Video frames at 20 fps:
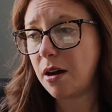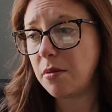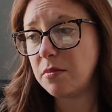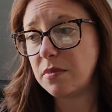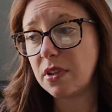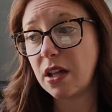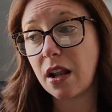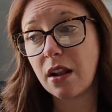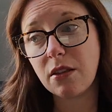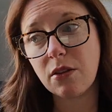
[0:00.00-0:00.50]

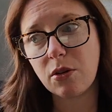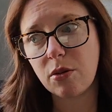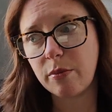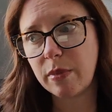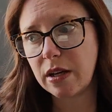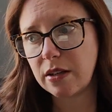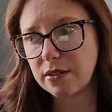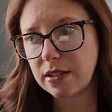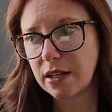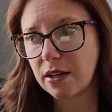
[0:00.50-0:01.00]
not a little
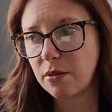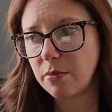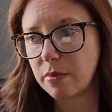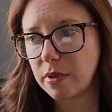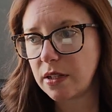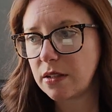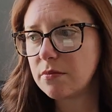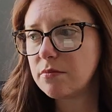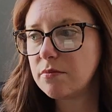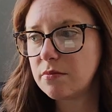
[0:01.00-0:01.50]
meltdown,
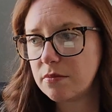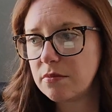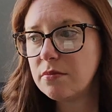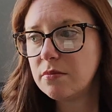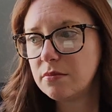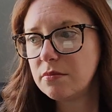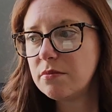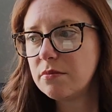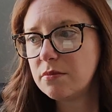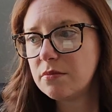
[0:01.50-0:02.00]
but
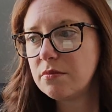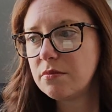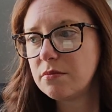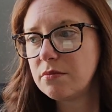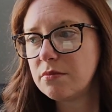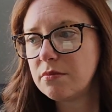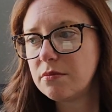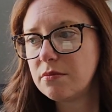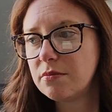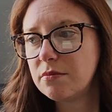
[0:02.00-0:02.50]

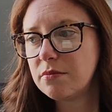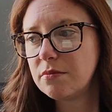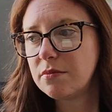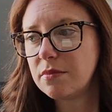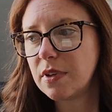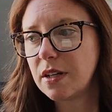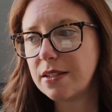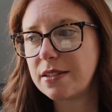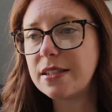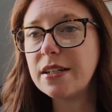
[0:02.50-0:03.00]

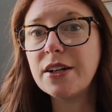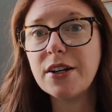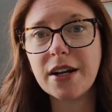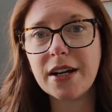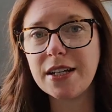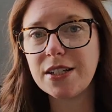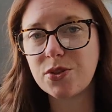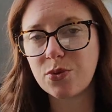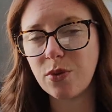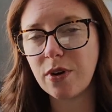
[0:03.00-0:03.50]
a
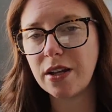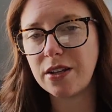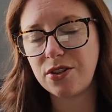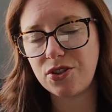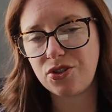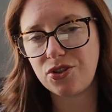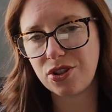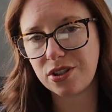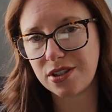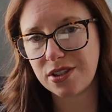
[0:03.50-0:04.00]
serious one,
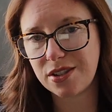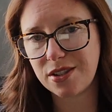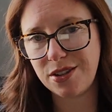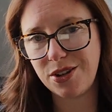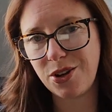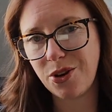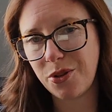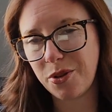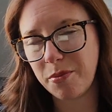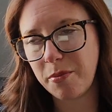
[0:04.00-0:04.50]
just, the
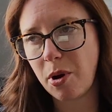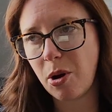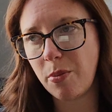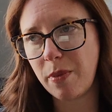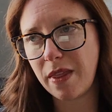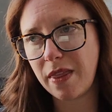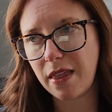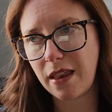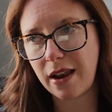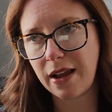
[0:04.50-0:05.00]

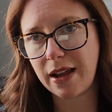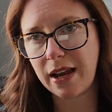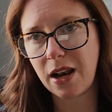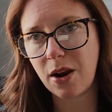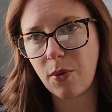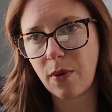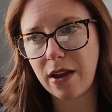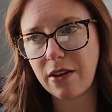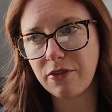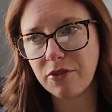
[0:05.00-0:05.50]
moment that I got
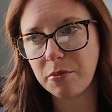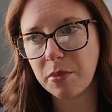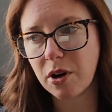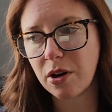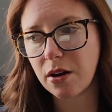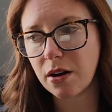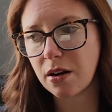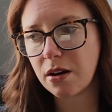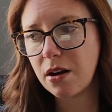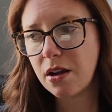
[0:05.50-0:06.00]
away from
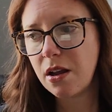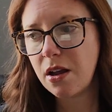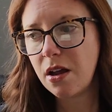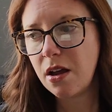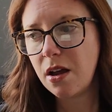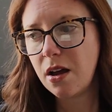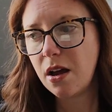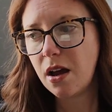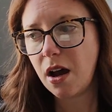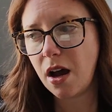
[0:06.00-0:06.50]
her.
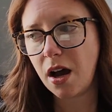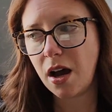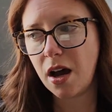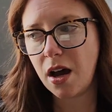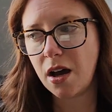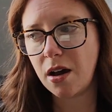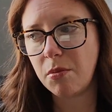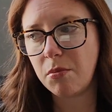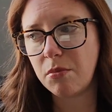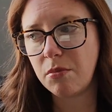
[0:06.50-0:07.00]

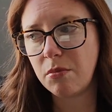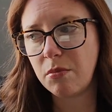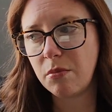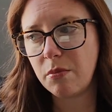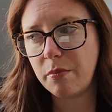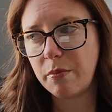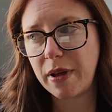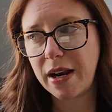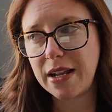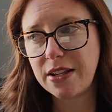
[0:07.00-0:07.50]

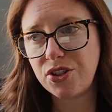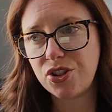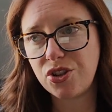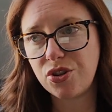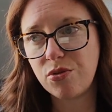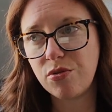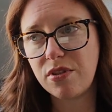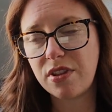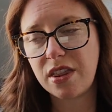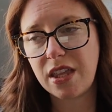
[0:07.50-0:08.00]
But I
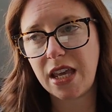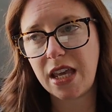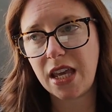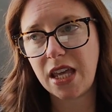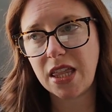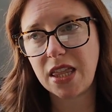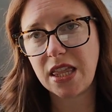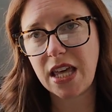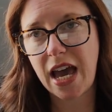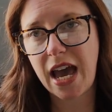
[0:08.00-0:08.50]
do think
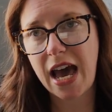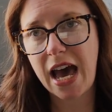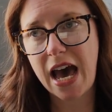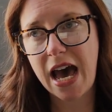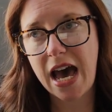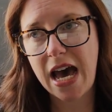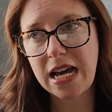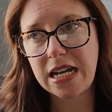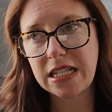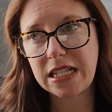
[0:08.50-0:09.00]

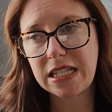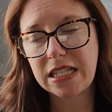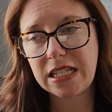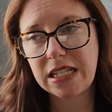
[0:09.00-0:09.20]
that